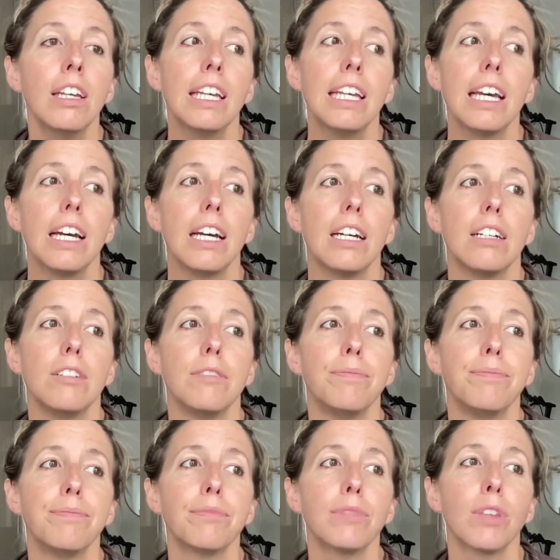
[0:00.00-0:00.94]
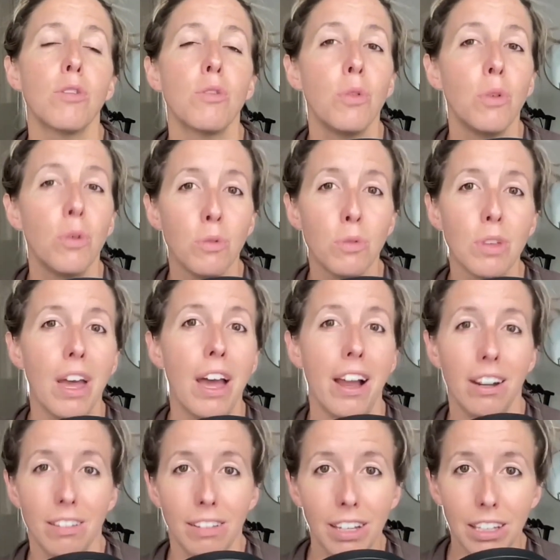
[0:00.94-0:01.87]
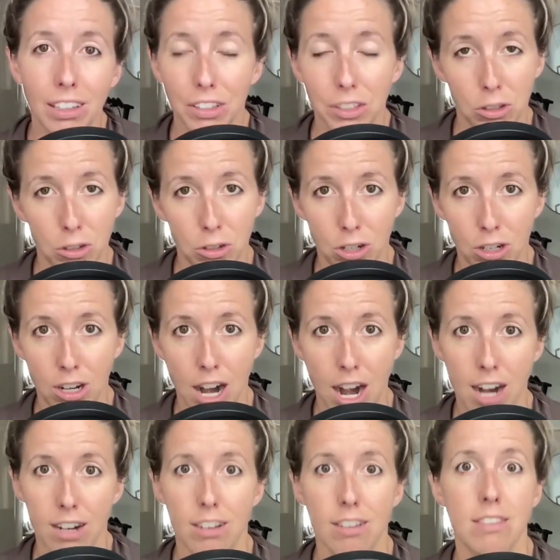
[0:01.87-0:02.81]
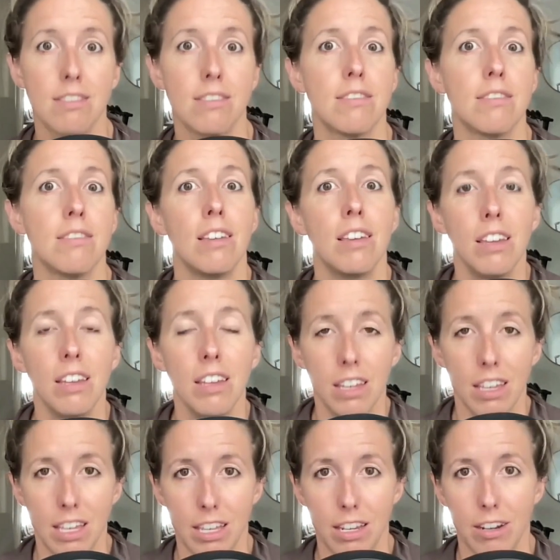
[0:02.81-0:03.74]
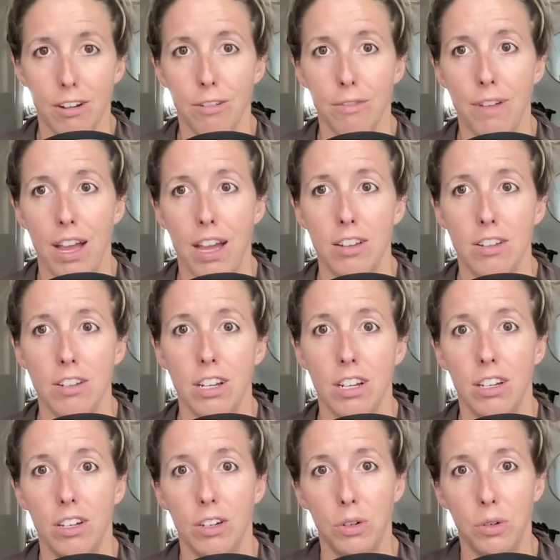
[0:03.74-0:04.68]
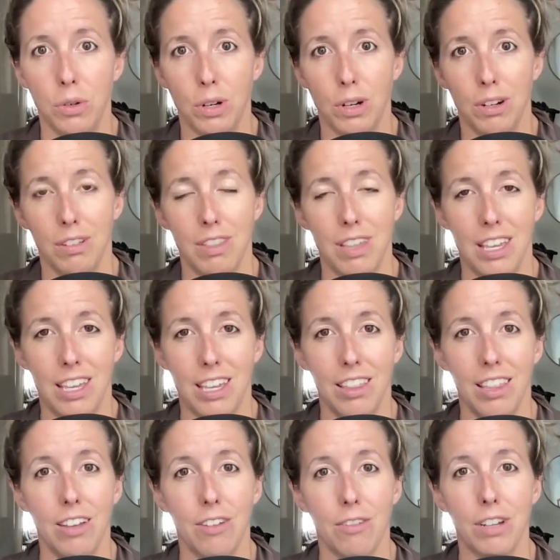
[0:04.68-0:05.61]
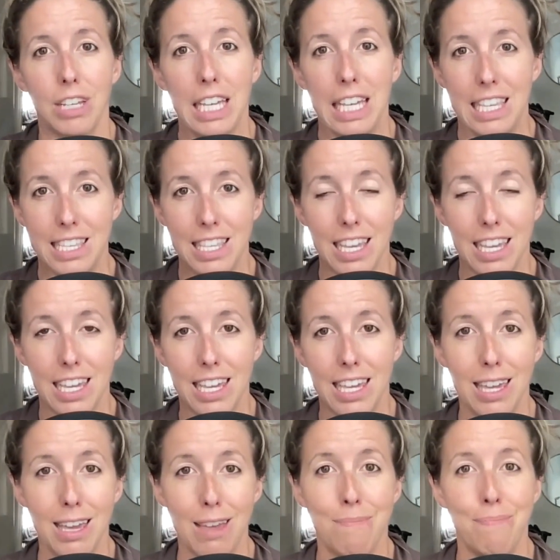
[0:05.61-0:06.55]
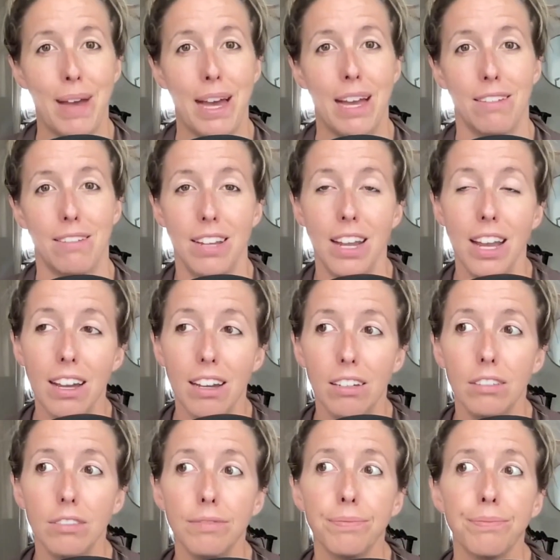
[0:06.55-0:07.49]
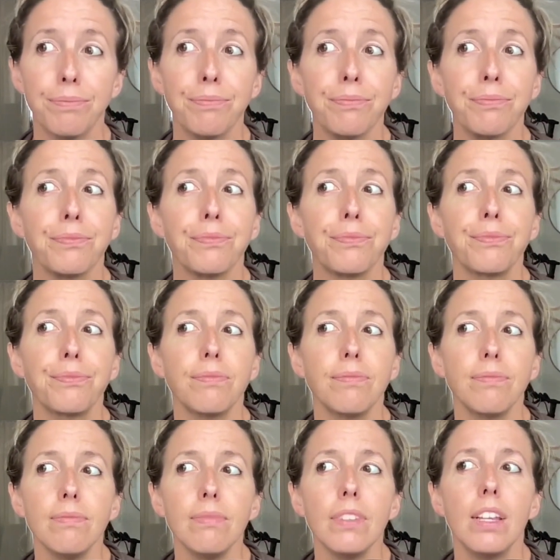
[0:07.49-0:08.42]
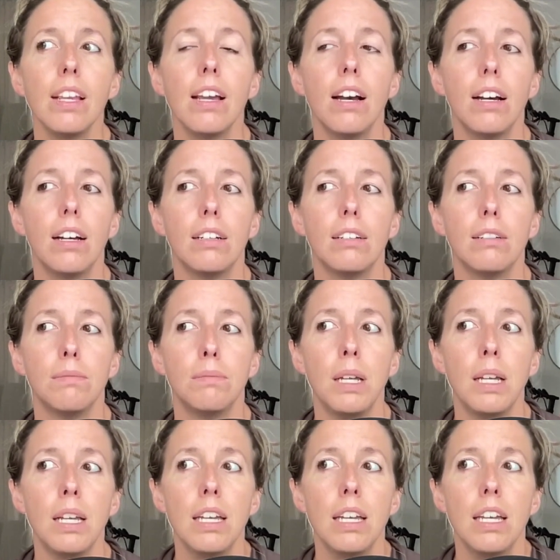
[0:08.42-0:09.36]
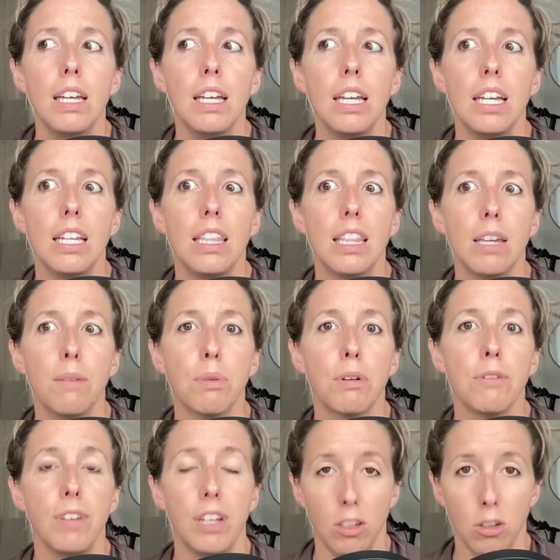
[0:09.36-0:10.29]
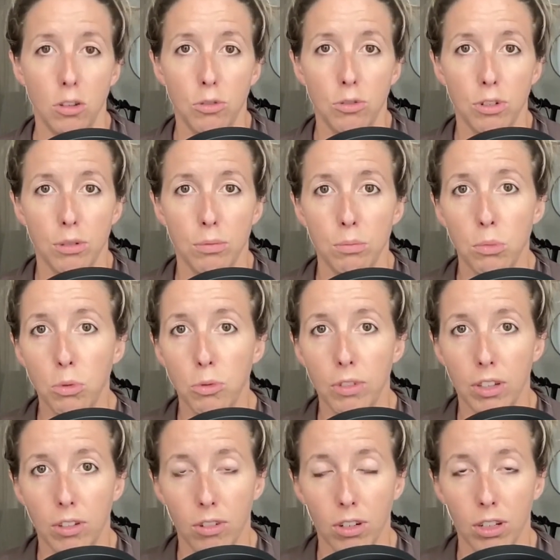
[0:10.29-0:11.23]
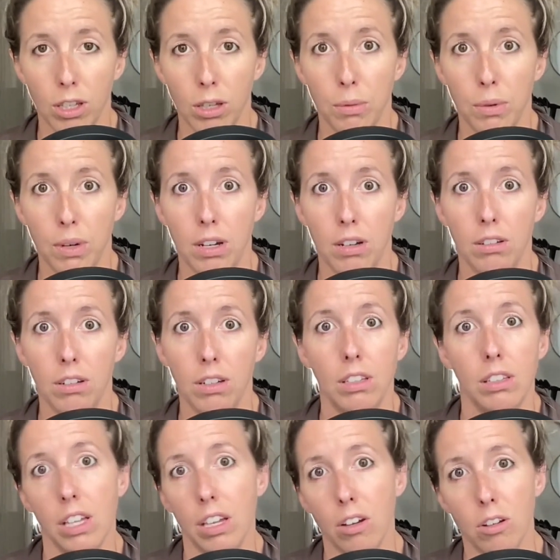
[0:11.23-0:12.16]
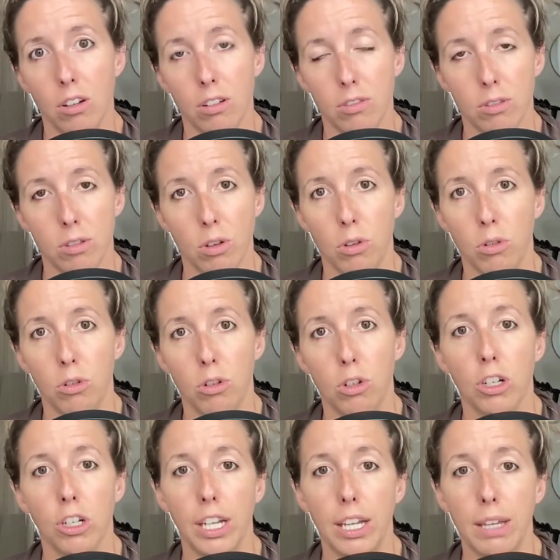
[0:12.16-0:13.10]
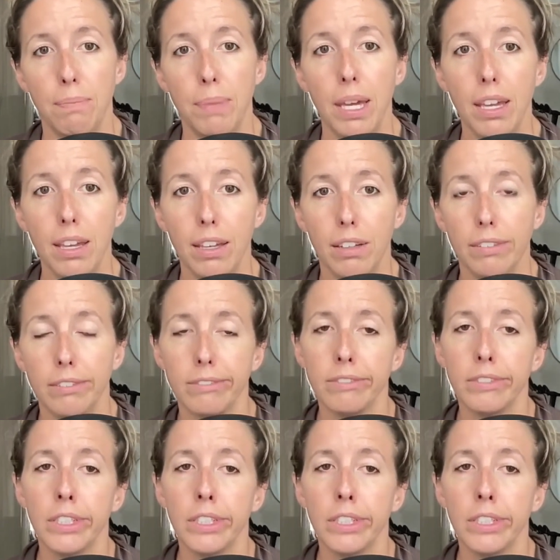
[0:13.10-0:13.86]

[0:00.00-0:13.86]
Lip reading: So those act like little cracks in your fascia, or they get like really sticky and bound down. And they prevent you from moving really well, and they also create pain.